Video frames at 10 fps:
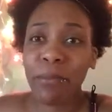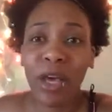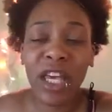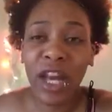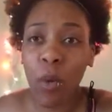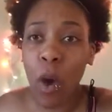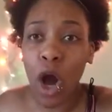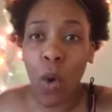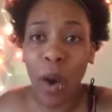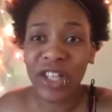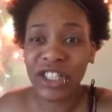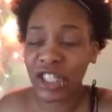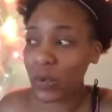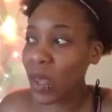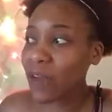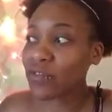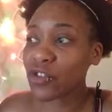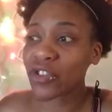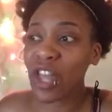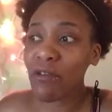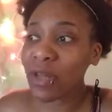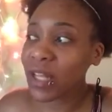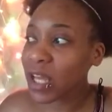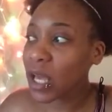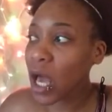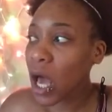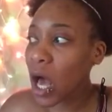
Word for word: a million and one questions. We have to thoroughly